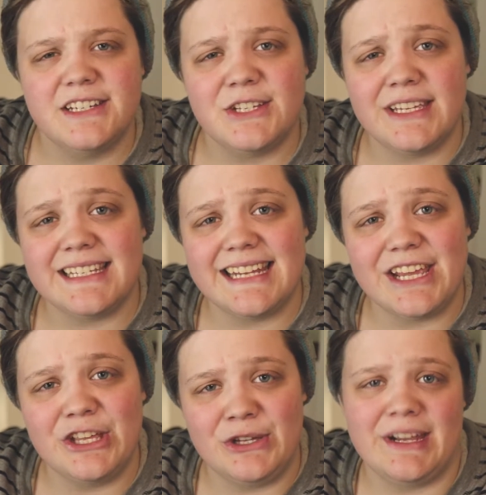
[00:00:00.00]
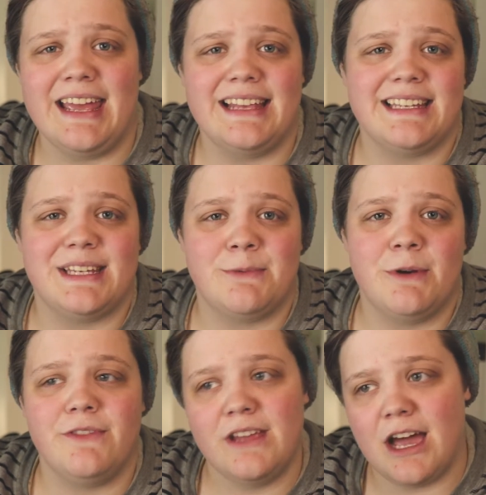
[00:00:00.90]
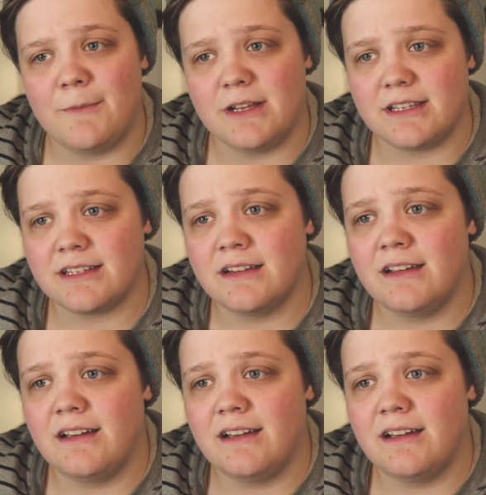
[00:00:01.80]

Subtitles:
So let's take a look at some of the comments